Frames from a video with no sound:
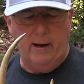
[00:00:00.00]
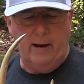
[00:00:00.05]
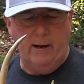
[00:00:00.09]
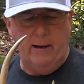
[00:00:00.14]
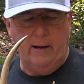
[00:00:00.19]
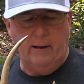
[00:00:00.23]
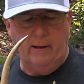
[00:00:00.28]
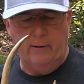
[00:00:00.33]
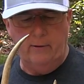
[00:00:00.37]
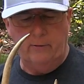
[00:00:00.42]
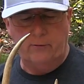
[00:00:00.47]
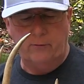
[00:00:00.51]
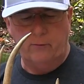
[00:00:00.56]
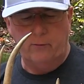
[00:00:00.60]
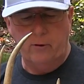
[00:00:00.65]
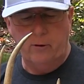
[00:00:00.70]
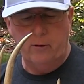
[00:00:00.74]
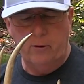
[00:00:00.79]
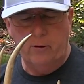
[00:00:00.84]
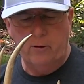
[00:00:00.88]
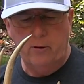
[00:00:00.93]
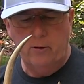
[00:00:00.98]
is
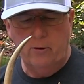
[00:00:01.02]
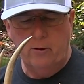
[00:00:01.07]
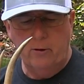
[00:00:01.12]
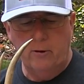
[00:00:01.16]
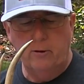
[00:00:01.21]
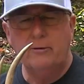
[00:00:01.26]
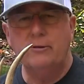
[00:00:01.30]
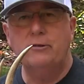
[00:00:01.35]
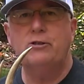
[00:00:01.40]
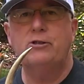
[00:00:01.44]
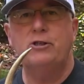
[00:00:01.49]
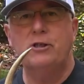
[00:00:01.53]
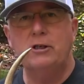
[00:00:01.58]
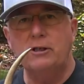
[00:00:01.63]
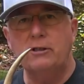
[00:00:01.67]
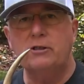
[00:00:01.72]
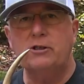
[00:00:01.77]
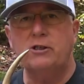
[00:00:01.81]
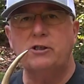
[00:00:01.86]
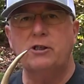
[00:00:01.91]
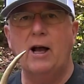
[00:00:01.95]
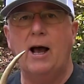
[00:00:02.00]

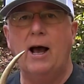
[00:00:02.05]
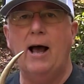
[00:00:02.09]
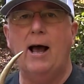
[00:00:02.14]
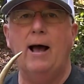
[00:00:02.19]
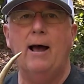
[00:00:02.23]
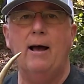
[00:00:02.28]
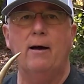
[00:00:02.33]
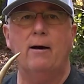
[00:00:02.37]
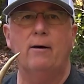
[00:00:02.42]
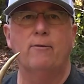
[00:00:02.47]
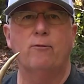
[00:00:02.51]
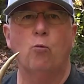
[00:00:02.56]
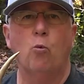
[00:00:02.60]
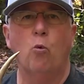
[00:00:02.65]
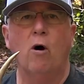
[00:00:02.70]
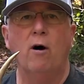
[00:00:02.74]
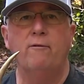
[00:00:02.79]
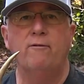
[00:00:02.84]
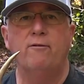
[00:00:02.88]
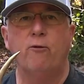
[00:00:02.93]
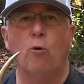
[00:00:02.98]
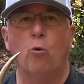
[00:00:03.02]
just shy of
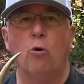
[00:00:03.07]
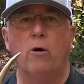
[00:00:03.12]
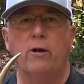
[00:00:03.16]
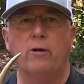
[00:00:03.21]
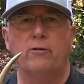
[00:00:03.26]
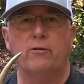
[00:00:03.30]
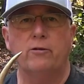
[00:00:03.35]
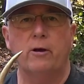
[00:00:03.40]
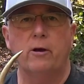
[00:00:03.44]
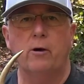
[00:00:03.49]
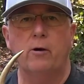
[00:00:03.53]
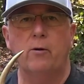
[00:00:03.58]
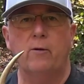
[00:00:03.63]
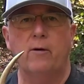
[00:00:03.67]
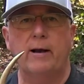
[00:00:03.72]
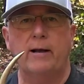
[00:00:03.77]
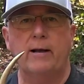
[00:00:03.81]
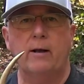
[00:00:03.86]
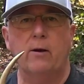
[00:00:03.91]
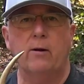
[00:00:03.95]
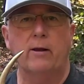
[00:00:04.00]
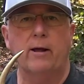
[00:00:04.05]
140. So
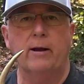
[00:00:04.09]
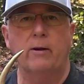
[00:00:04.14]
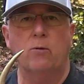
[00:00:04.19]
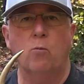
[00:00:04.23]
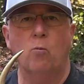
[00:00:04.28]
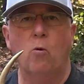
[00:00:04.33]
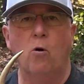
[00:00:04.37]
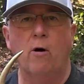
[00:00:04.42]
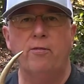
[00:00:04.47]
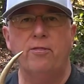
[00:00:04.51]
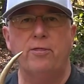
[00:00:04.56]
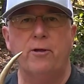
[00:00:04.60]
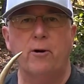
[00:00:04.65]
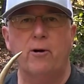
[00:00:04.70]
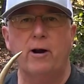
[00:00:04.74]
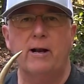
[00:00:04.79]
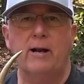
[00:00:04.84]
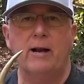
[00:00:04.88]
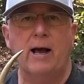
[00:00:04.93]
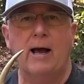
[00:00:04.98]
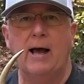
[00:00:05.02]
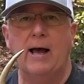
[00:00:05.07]
I get like
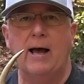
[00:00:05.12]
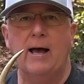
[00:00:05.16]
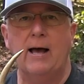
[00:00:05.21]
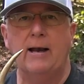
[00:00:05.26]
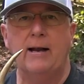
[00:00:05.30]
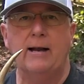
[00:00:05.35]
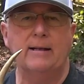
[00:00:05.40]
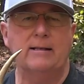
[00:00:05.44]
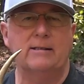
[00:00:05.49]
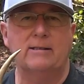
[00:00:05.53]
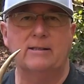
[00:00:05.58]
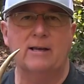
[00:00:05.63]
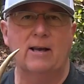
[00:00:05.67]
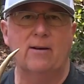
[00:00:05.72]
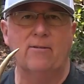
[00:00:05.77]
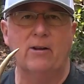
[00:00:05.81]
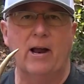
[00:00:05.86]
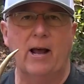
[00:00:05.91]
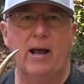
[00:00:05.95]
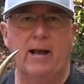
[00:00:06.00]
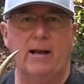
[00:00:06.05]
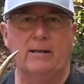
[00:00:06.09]
139 and
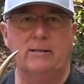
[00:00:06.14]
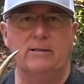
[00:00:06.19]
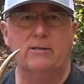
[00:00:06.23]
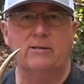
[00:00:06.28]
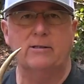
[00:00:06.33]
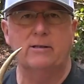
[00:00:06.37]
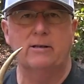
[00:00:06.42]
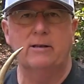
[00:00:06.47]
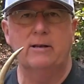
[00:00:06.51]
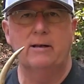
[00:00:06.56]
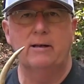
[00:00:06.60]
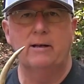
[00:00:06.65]
7 eighths.